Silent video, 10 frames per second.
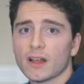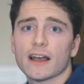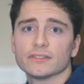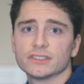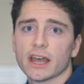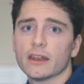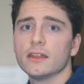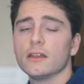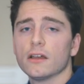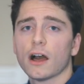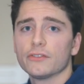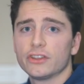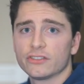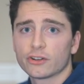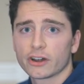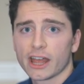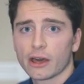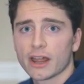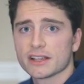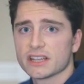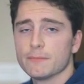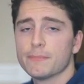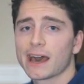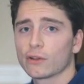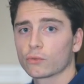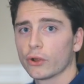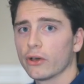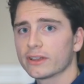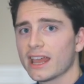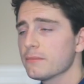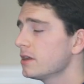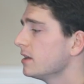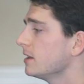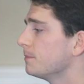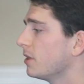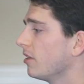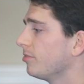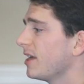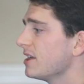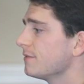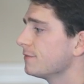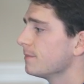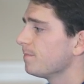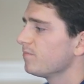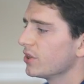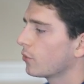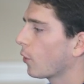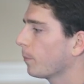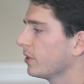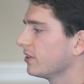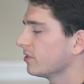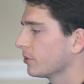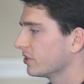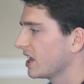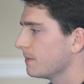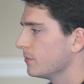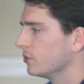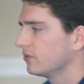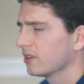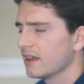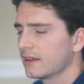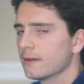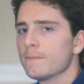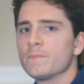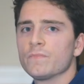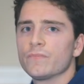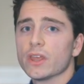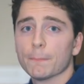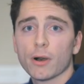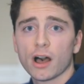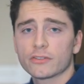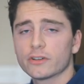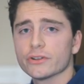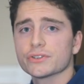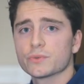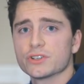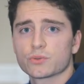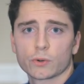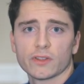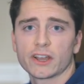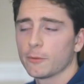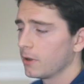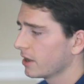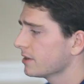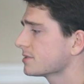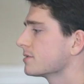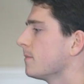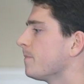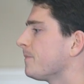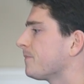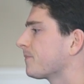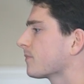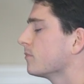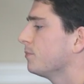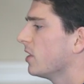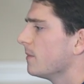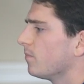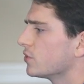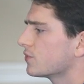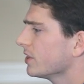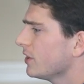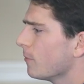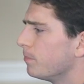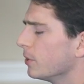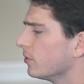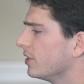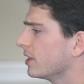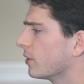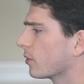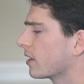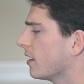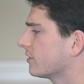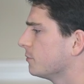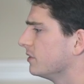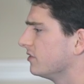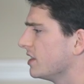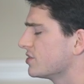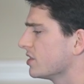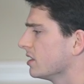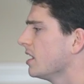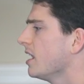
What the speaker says: have set. Obviously, it started out as a battle royale game, but they've incorporated some other game modes like Imposters, which is sort of like Among Us. But there's really no building or customization